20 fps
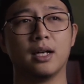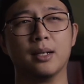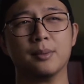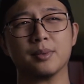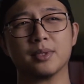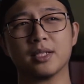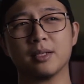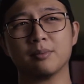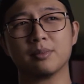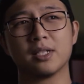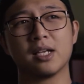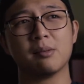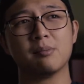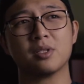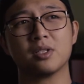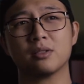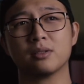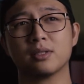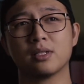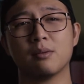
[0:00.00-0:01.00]
Sometimes
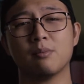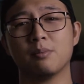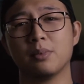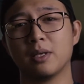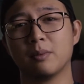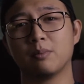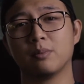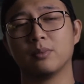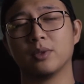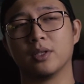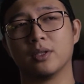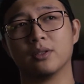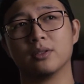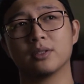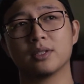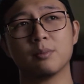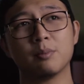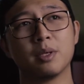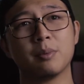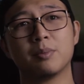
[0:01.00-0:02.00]
some
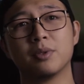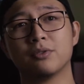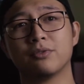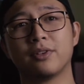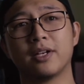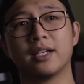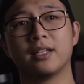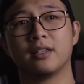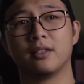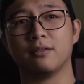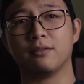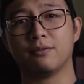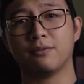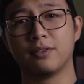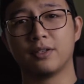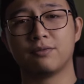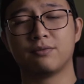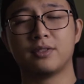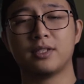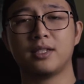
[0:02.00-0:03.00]
people find that
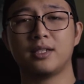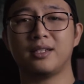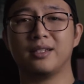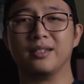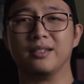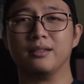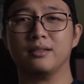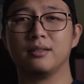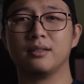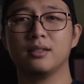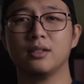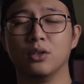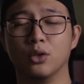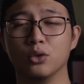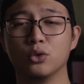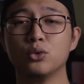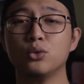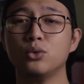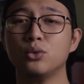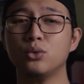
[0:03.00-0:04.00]
50 is
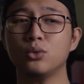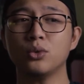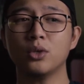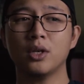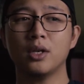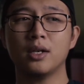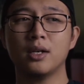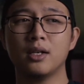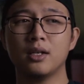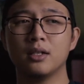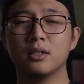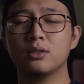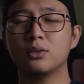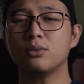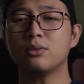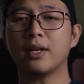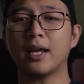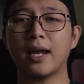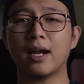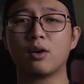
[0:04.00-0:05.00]
too
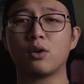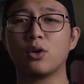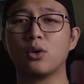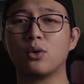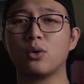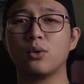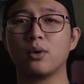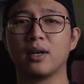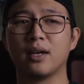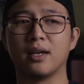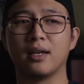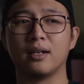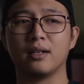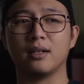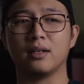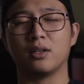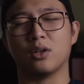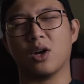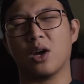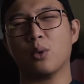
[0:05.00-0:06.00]
narrow,
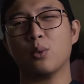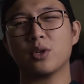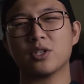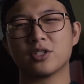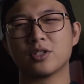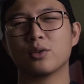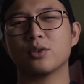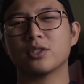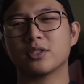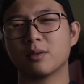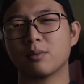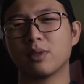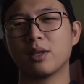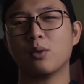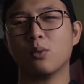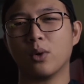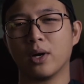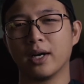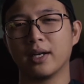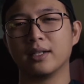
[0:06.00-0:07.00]
and I wish there was
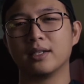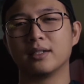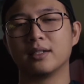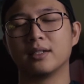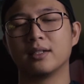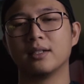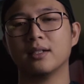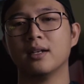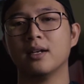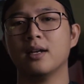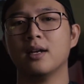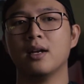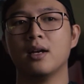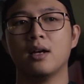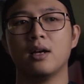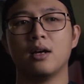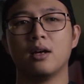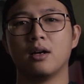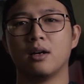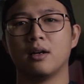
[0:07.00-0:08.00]
something wider.
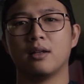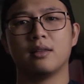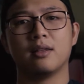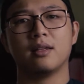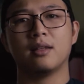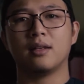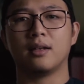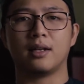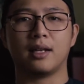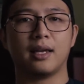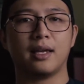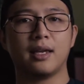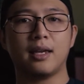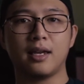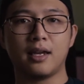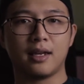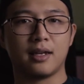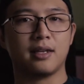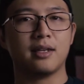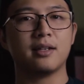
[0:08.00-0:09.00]
And then they're like,
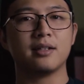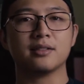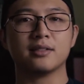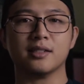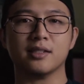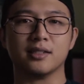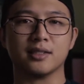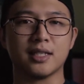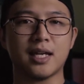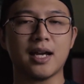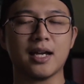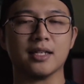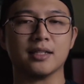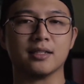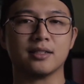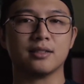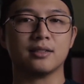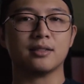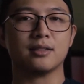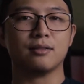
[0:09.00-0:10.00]
hey, here's the
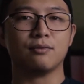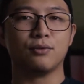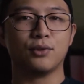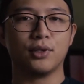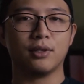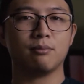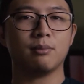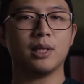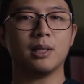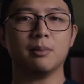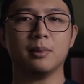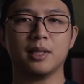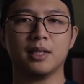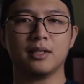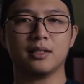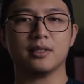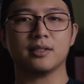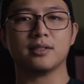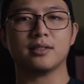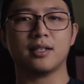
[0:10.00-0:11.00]
Zeiss
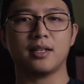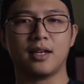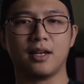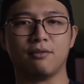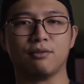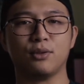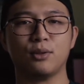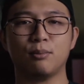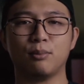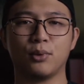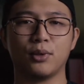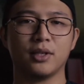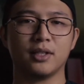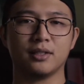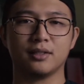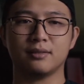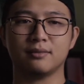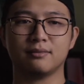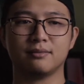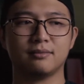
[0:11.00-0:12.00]
40mm
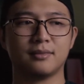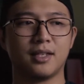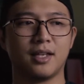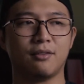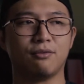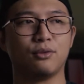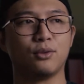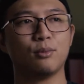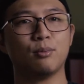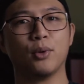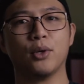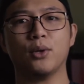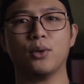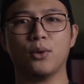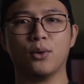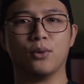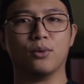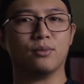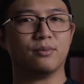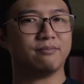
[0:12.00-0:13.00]

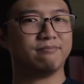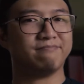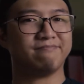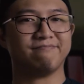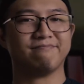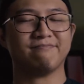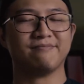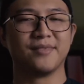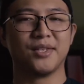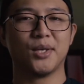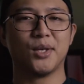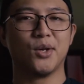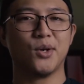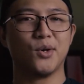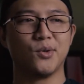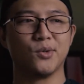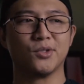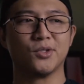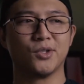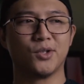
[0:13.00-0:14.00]
f2.0.
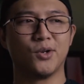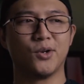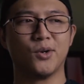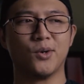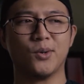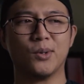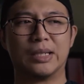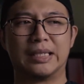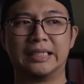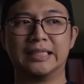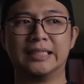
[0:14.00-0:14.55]
So